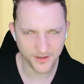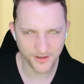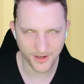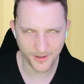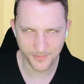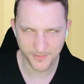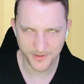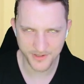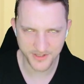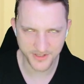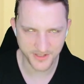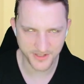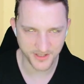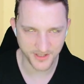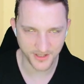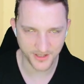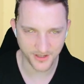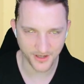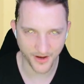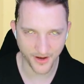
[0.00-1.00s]
Let me
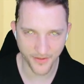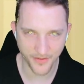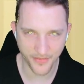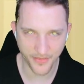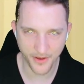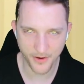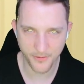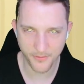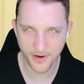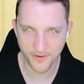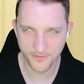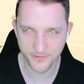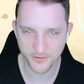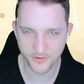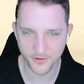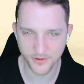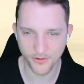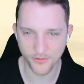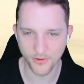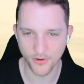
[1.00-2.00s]
see. I think we have
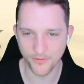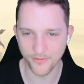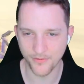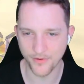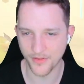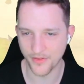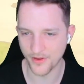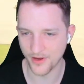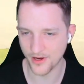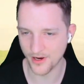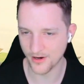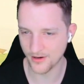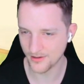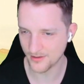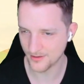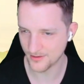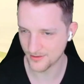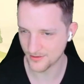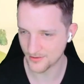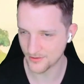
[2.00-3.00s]
to go over there
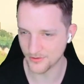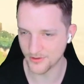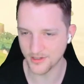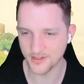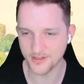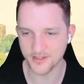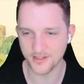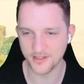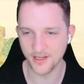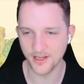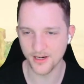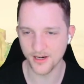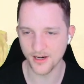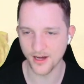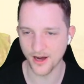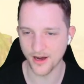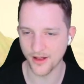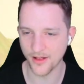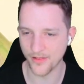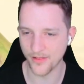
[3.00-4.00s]
to this little
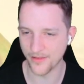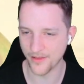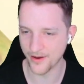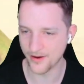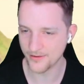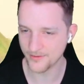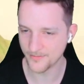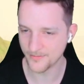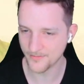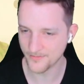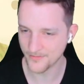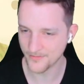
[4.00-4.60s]
isle there.